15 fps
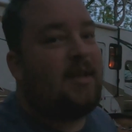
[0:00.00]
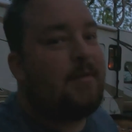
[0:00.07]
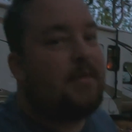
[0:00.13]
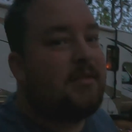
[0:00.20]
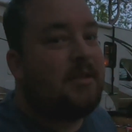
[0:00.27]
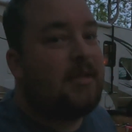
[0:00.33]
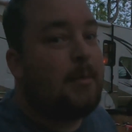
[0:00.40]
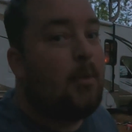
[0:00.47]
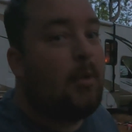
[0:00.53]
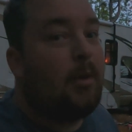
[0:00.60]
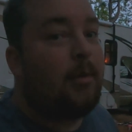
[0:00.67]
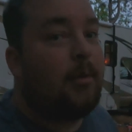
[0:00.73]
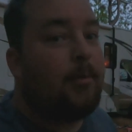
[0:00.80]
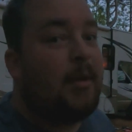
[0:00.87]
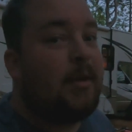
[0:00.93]
obviously, the
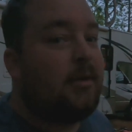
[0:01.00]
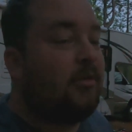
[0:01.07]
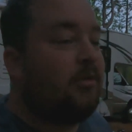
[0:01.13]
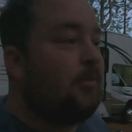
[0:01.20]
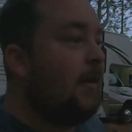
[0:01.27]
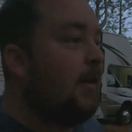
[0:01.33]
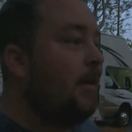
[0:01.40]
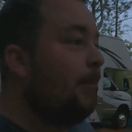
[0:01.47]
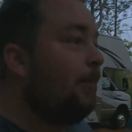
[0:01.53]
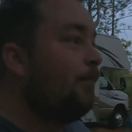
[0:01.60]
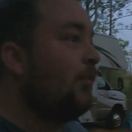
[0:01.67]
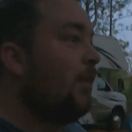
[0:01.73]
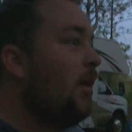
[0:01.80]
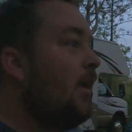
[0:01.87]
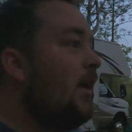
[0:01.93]
more money you're spending.
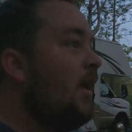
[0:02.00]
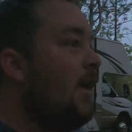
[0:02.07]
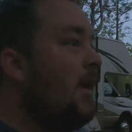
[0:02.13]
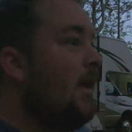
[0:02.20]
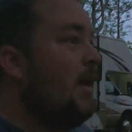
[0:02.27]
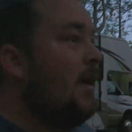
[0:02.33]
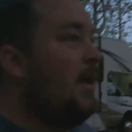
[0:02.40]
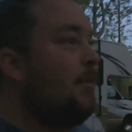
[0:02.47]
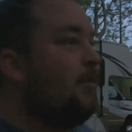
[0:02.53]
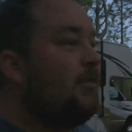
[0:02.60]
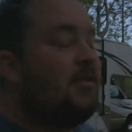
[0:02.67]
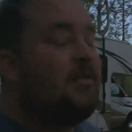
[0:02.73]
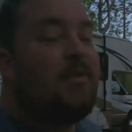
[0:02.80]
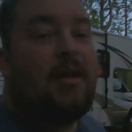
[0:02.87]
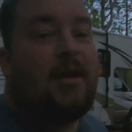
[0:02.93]
And I'm
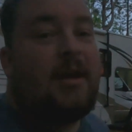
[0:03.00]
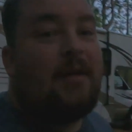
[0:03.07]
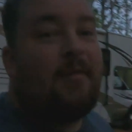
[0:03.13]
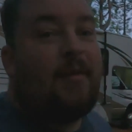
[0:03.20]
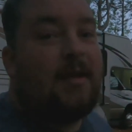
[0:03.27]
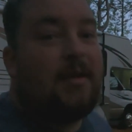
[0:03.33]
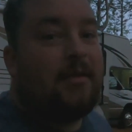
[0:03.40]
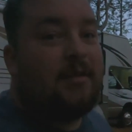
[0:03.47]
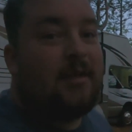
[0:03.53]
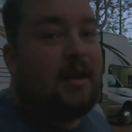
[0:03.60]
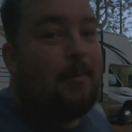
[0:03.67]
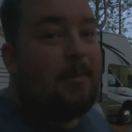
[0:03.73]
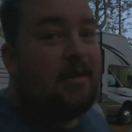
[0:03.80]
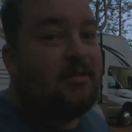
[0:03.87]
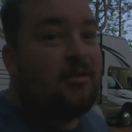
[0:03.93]
just really not ready to set
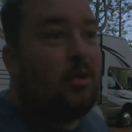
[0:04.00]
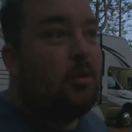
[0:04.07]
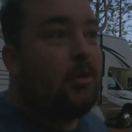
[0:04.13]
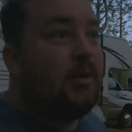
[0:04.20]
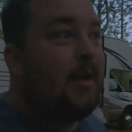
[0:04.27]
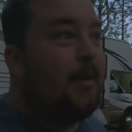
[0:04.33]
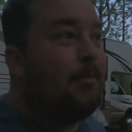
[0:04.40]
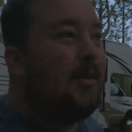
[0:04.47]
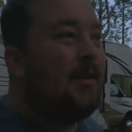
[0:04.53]
up my solar yet.